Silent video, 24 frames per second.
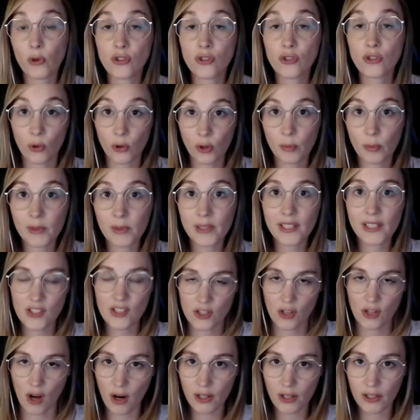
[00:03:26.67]
notably
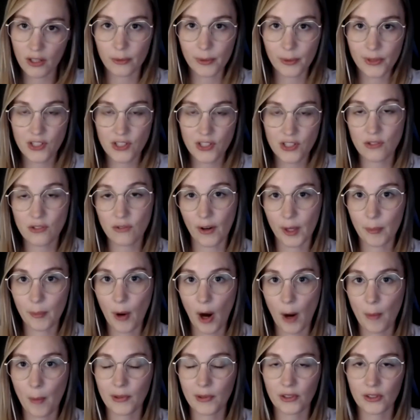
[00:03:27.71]
soccer, which is very
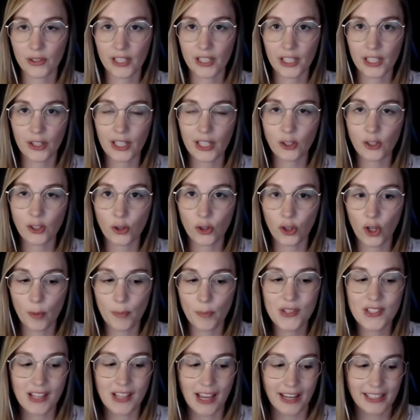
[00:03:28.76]
popular here in Europe,
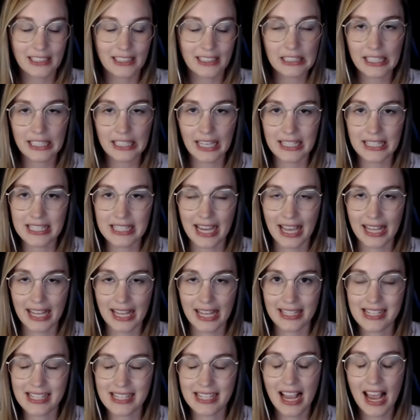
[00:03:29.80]
cycling and
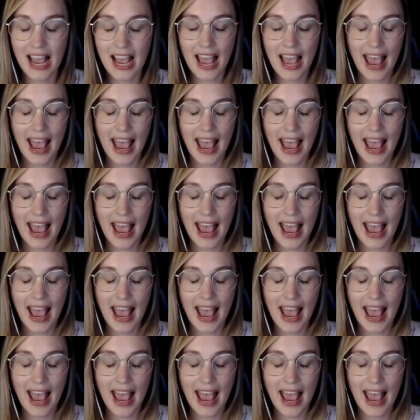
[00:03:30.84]
tennis.